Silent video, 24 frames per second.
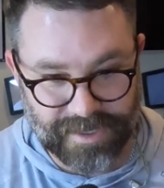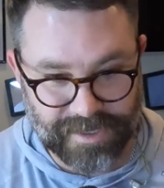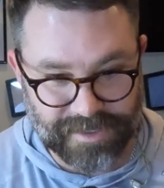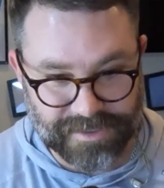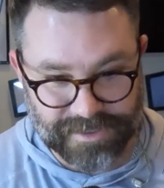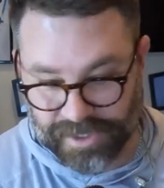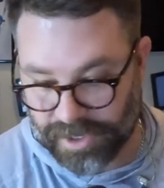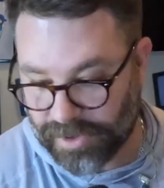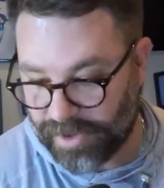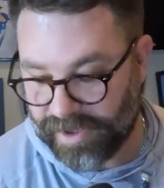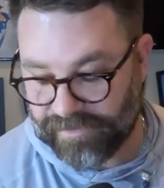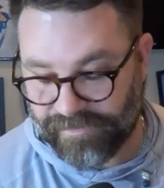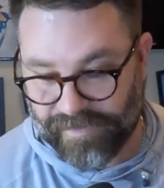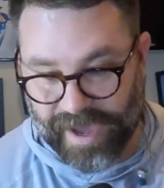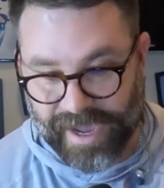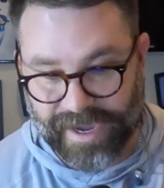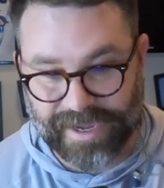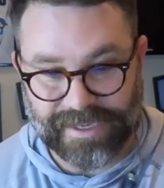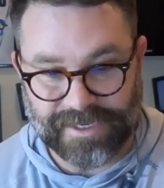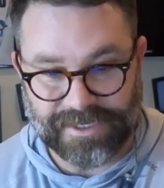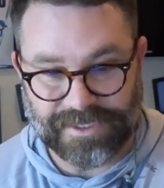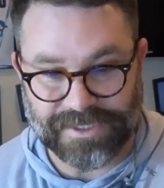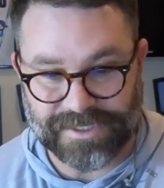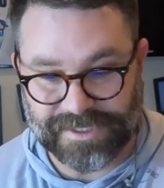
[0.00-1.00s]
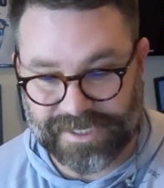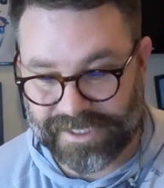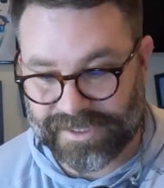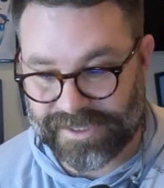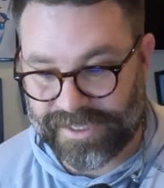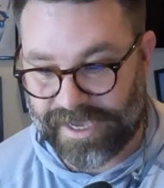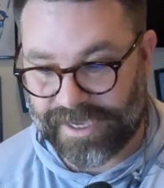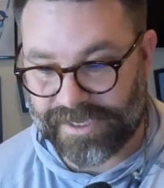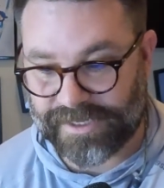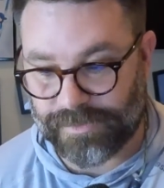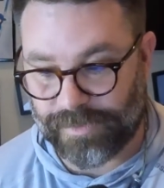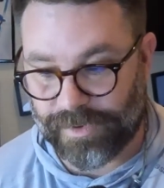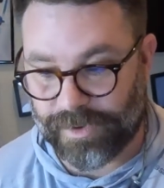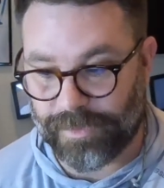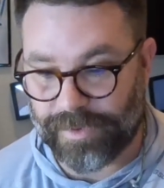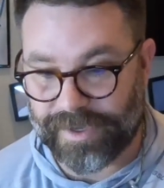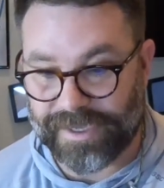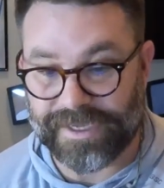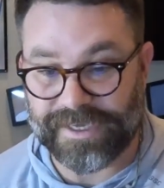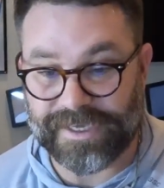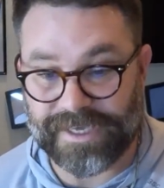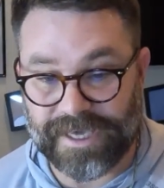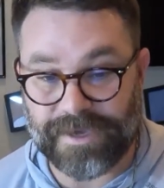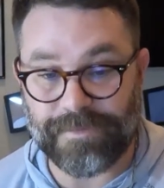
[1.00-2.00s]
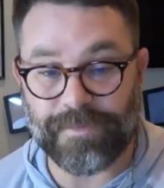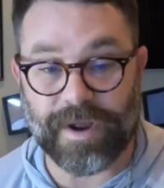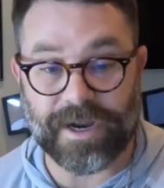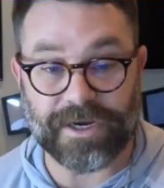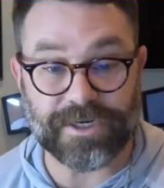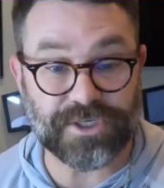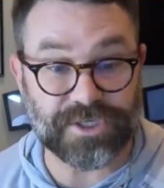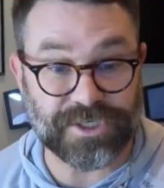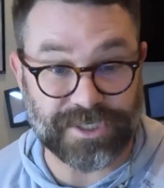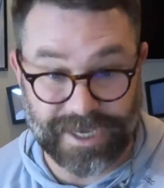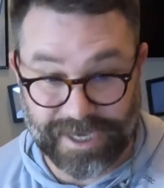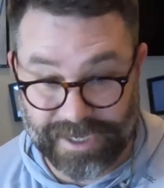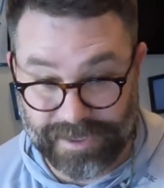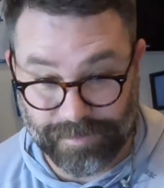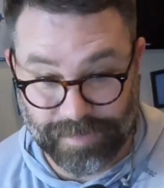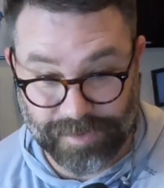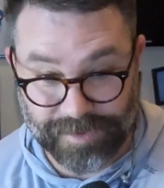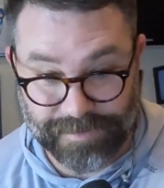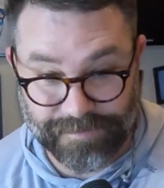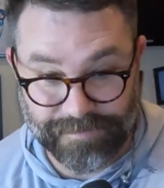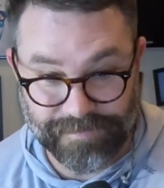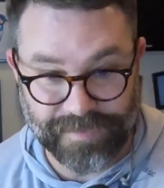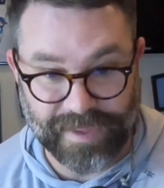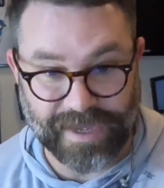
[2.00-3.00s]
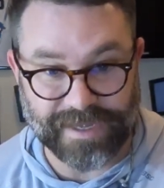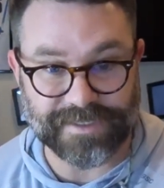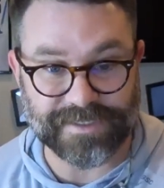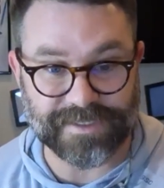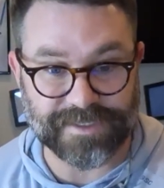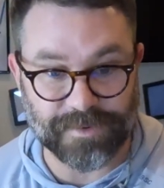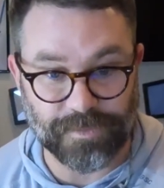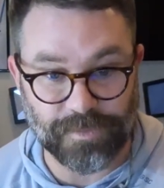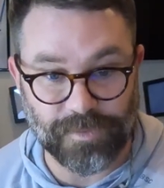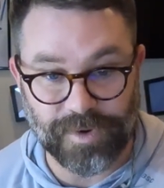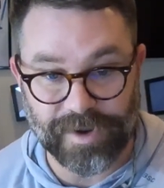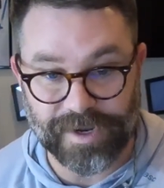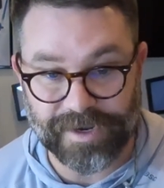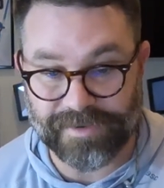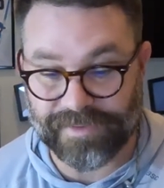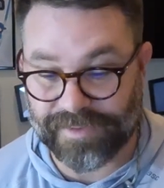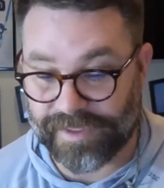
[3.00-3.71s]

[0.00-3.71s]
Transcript: So if I can just get that to where we can keep our shape, that's the one